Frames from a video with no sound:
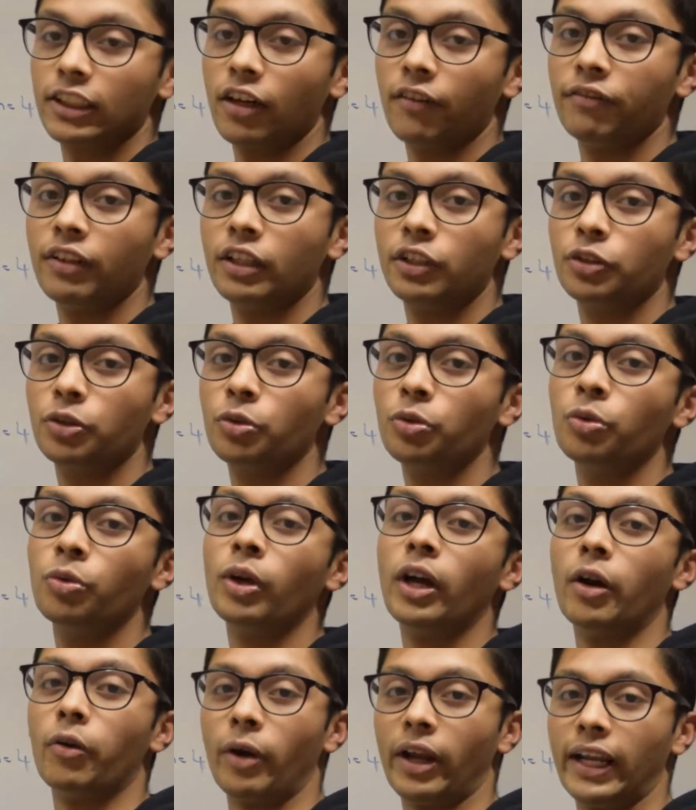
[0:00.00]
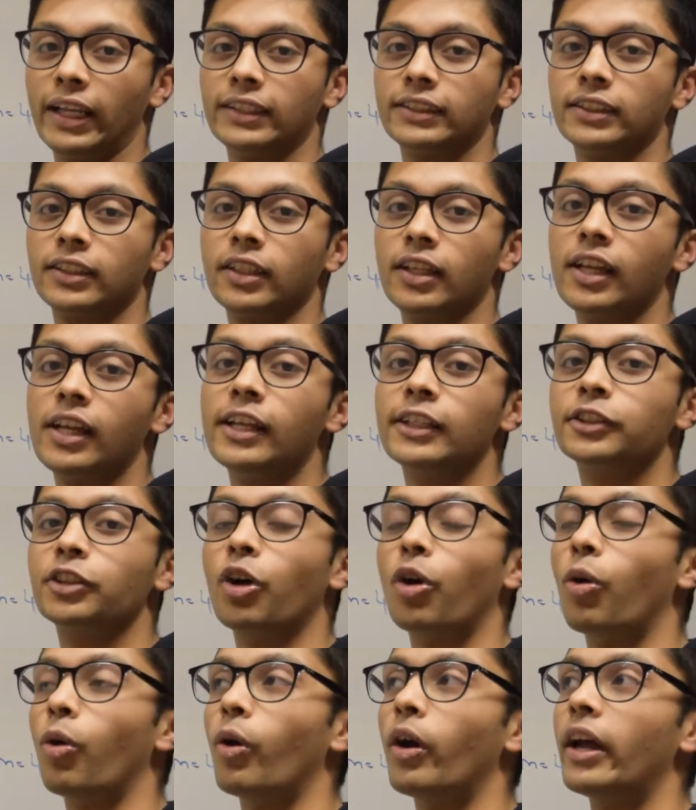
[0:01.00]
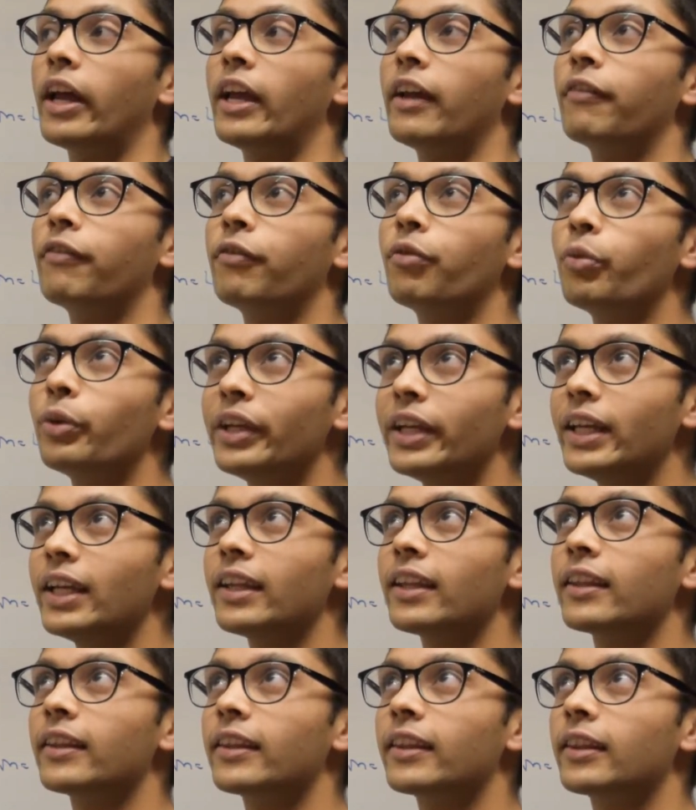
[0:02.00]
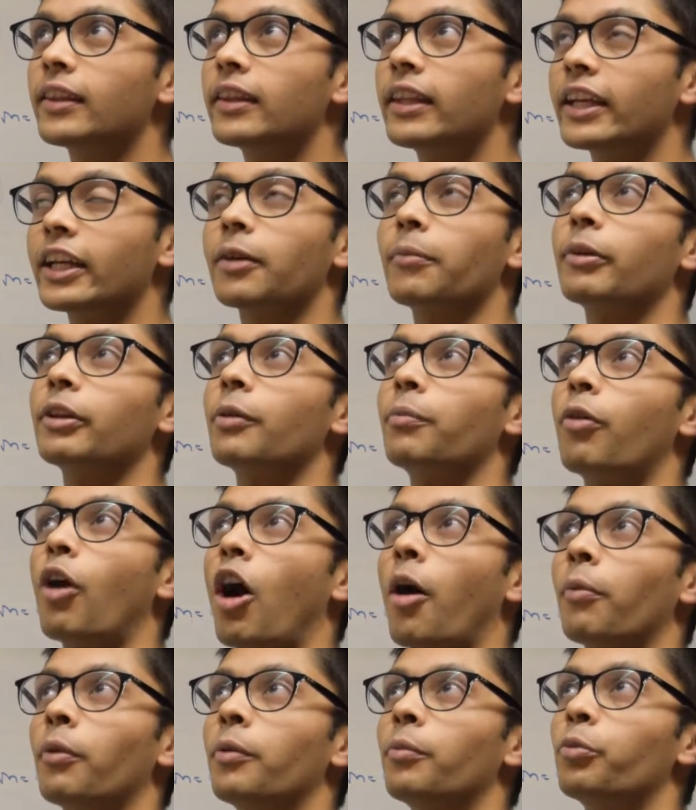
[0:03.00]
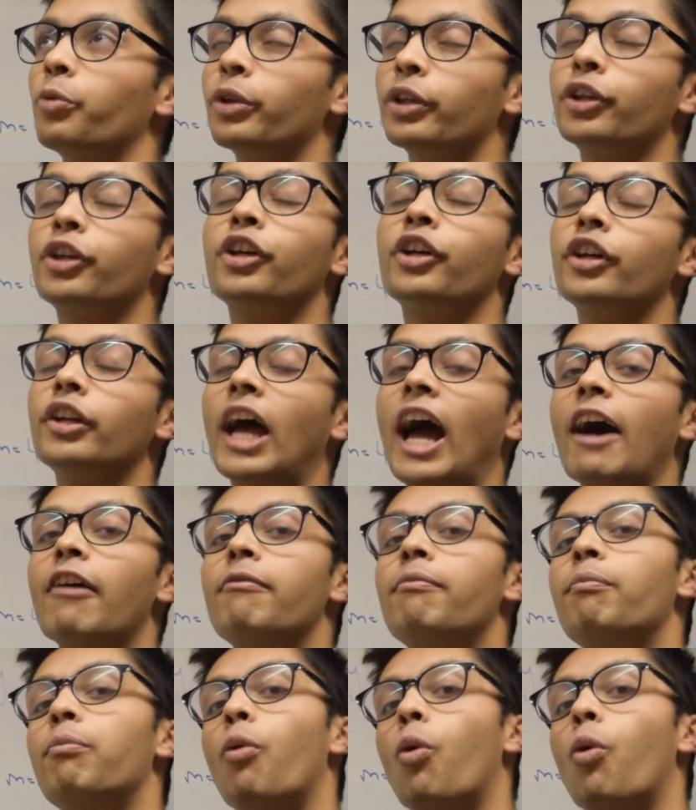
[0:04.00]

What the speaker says: of the two arrays. So if we think about the problem, we could have